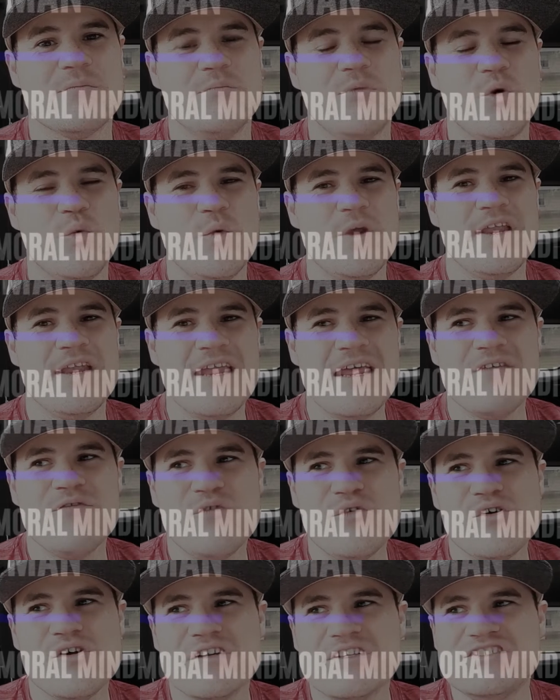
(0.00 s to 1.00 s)
but we
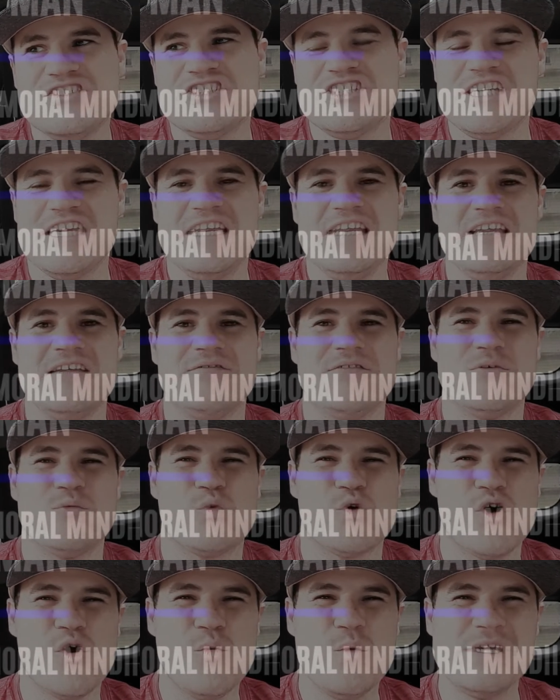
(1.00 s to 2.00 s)
never achieve, and
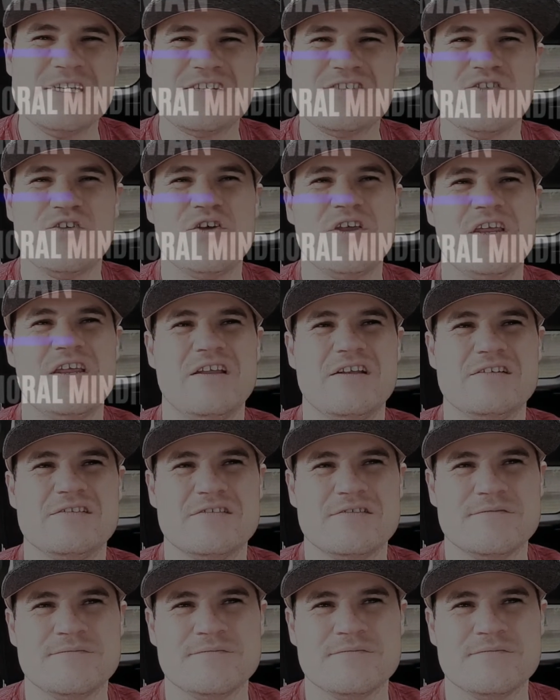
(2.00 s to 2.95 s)
we're always looking